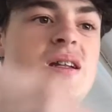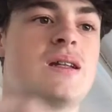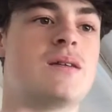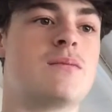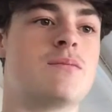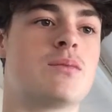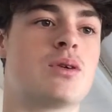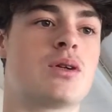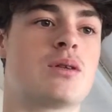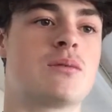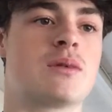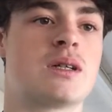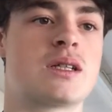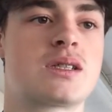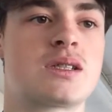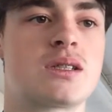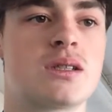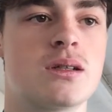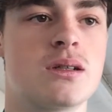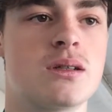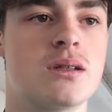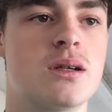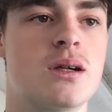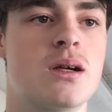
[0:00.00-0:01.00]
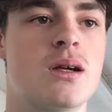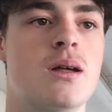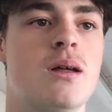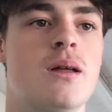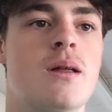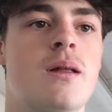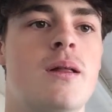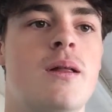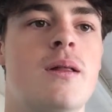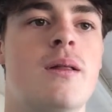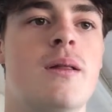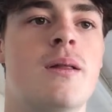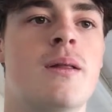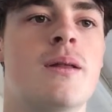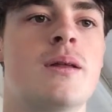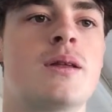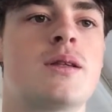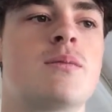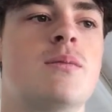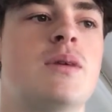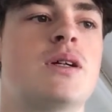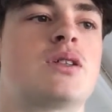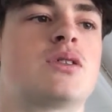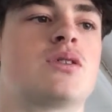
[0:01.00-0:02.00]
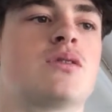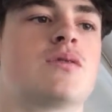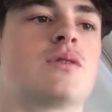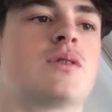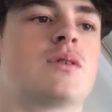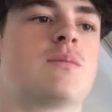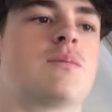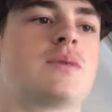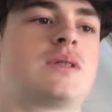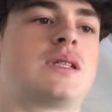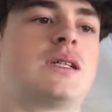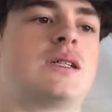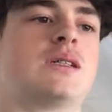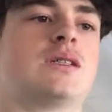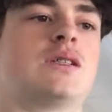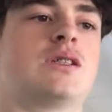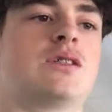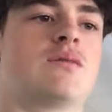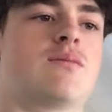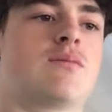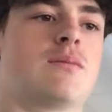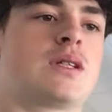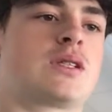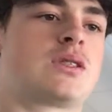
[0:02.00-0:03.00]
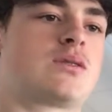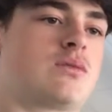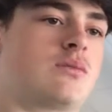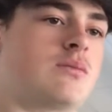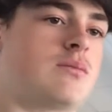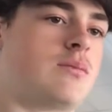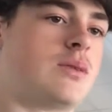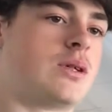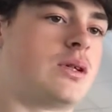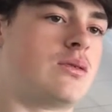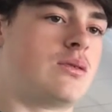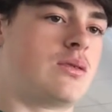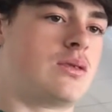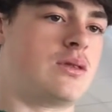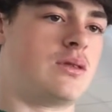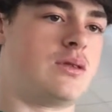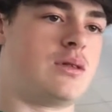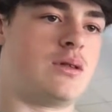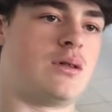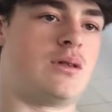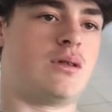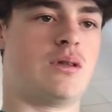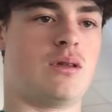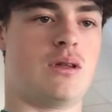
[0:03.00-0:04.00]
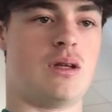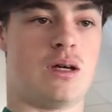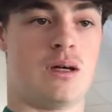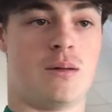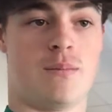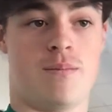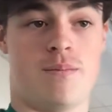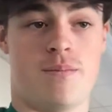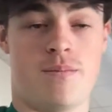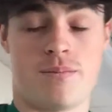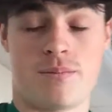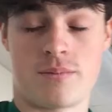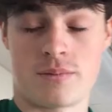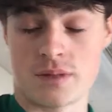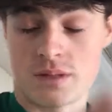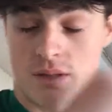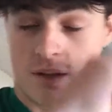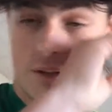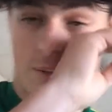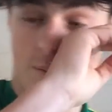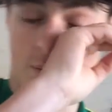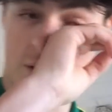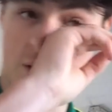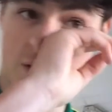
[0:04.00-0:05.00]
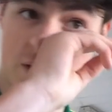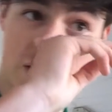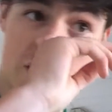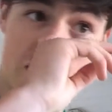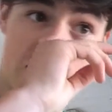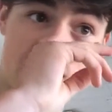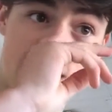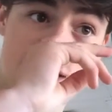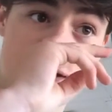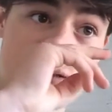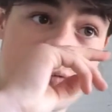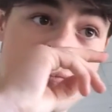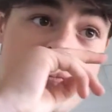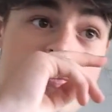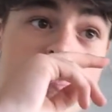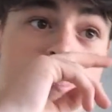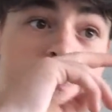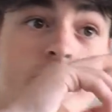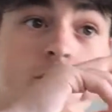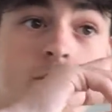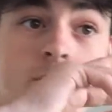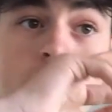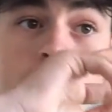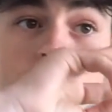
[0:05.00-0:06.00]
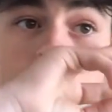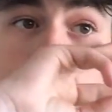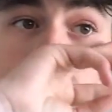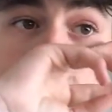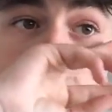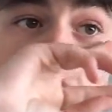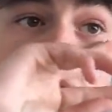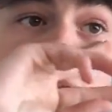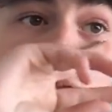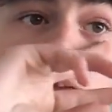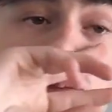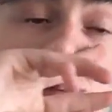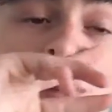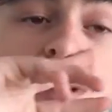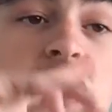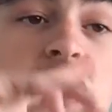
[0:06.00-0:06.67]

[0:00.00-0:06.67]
lean body mass. So it's a measure of the percentage of muscle and bone a person has. If